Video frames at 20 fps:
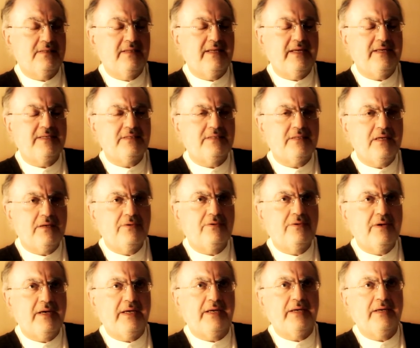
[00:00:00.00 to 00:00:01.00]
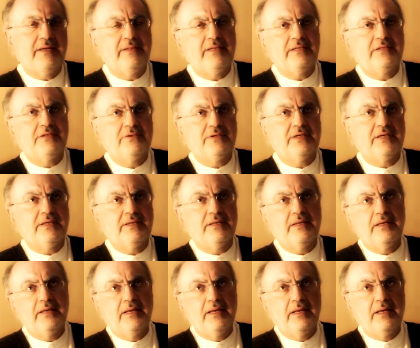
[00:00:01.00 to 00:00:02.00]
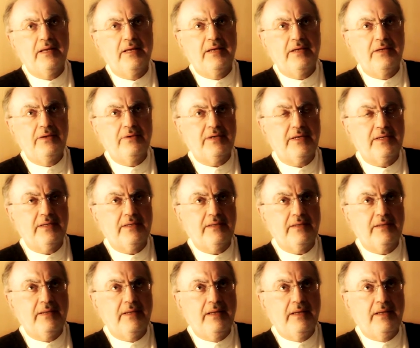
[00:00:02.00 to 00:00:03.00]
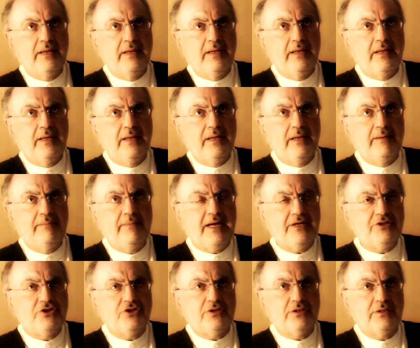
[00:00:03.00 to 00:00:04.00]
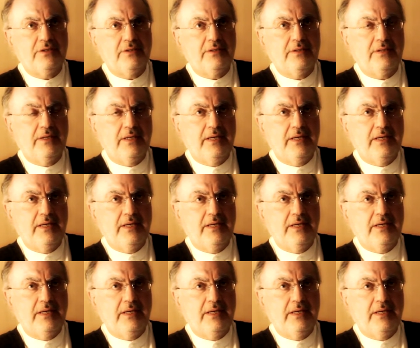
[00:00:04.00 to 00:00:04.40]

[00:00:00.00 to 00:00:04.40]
There is no way that you can imagine,